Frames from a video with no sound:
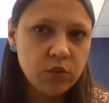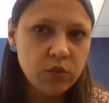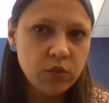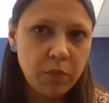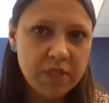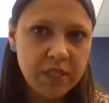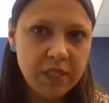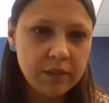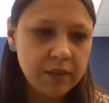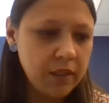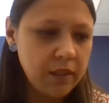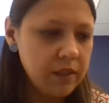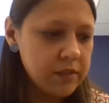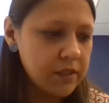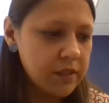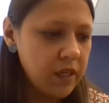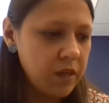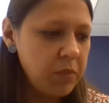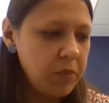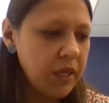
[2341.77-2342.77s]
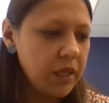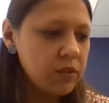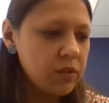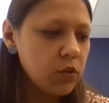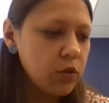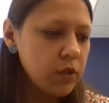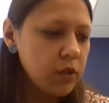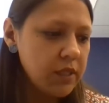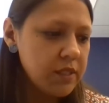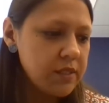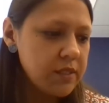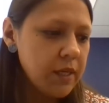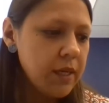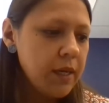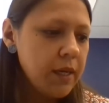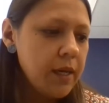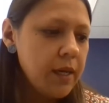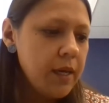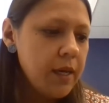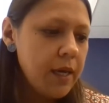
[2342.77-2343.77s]
adverse effect in
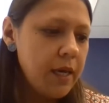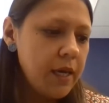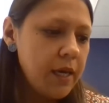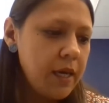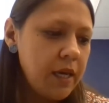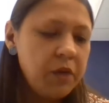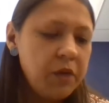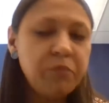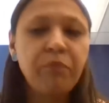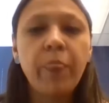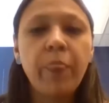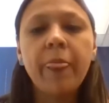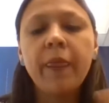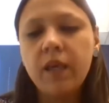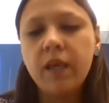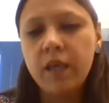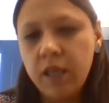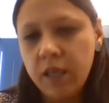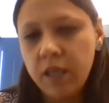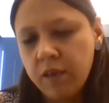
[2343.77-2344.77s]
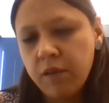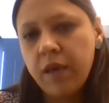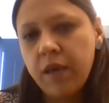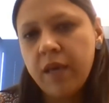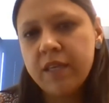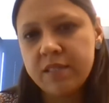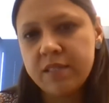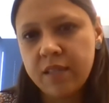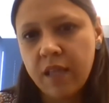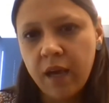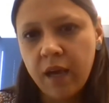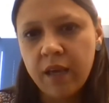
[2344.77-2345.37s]
protected groups.